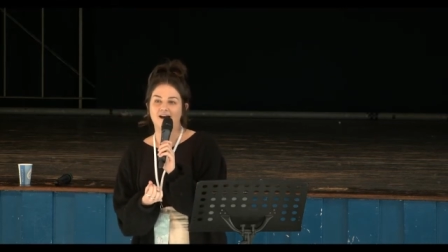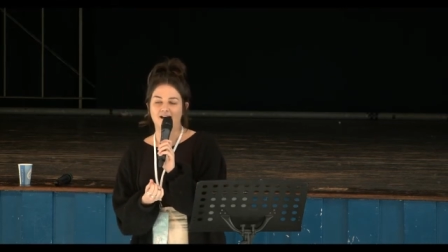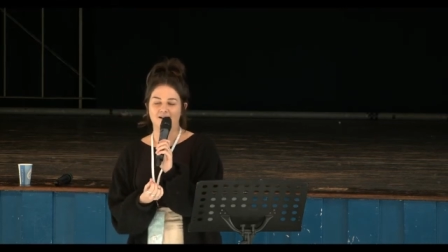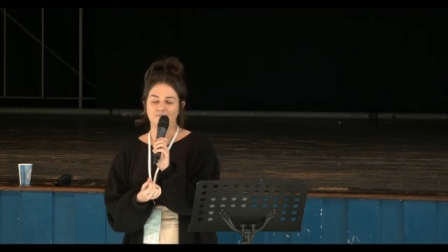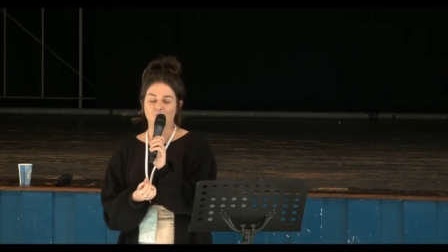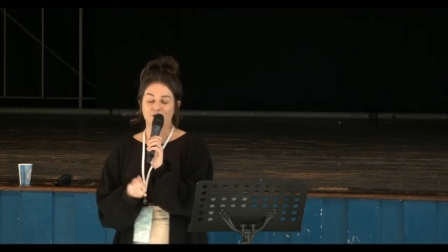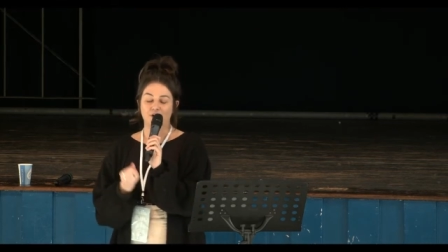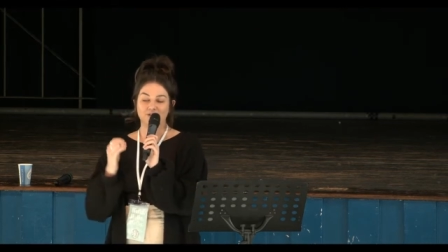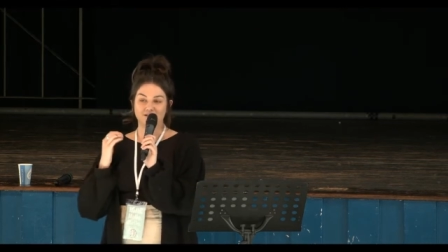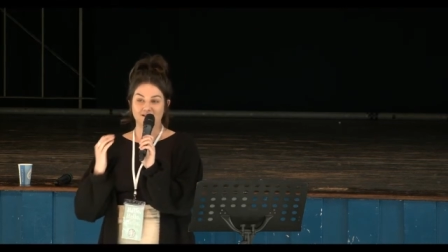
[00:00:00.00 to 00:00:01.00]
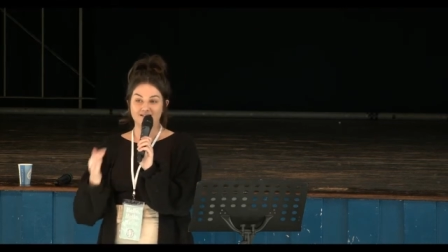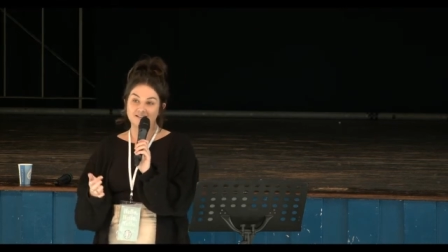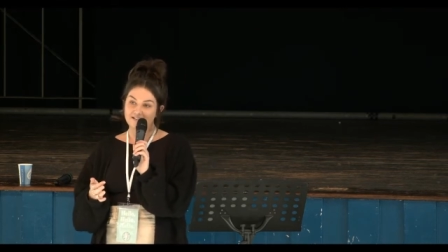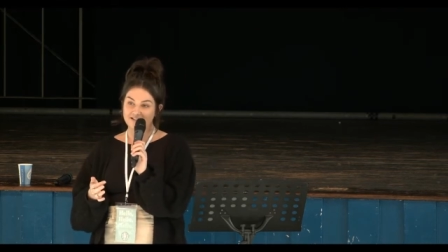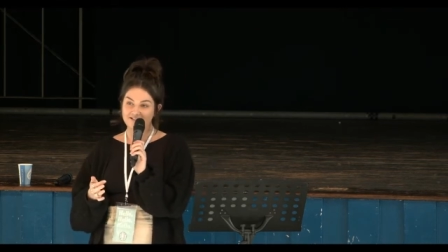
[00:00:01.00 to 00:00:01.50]
um, when I was at a
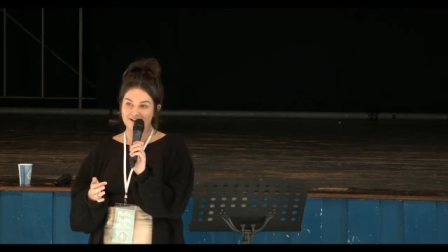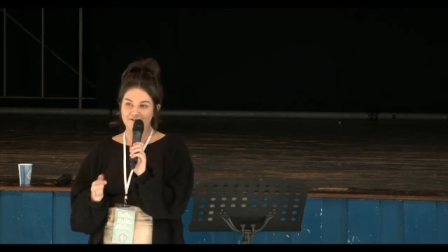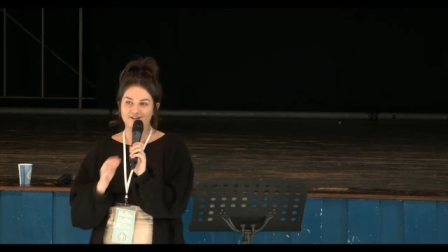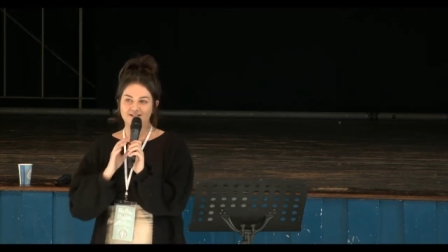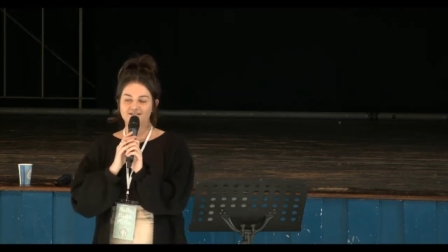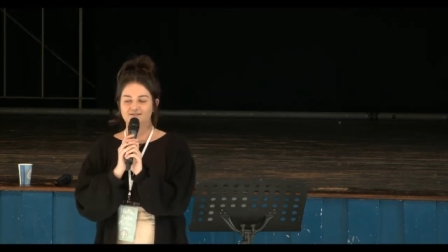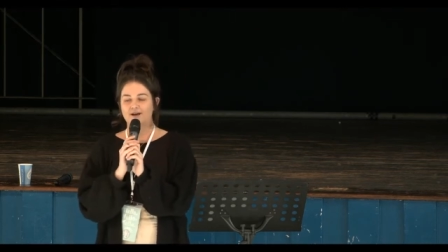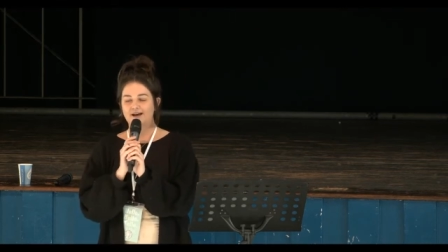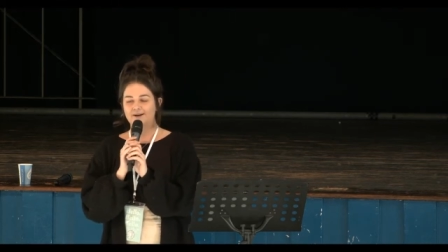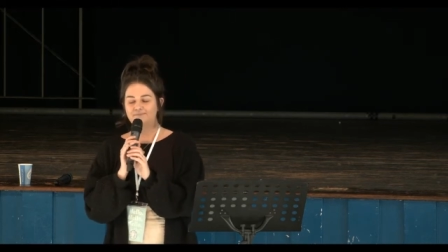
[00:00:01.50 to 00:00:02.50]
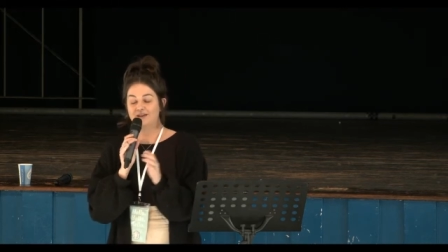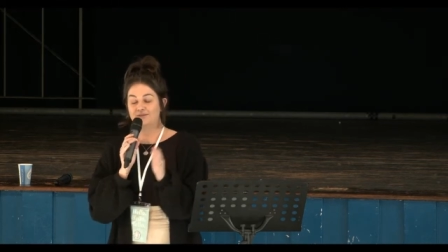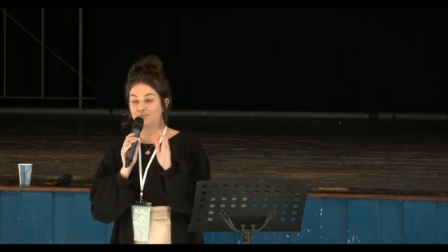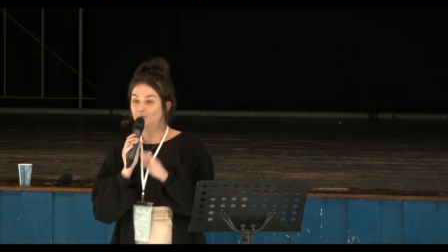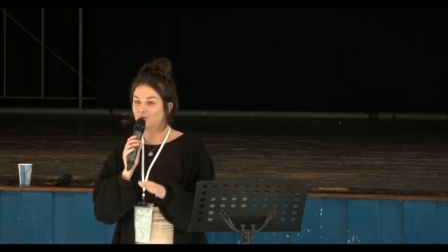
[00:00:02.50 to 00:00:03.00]
Sunday service in
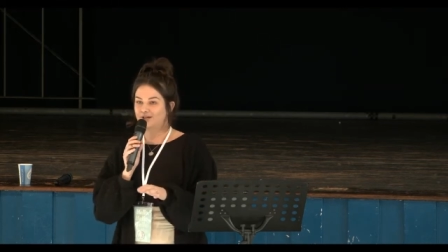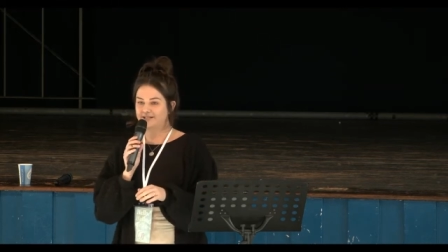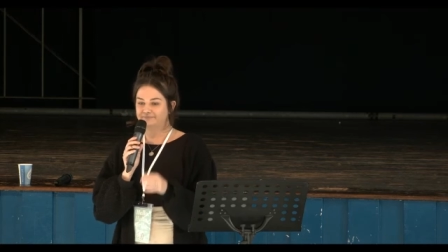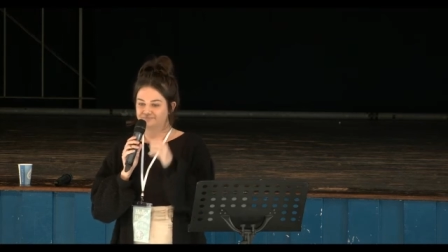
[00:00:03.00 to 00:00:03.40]
the morning.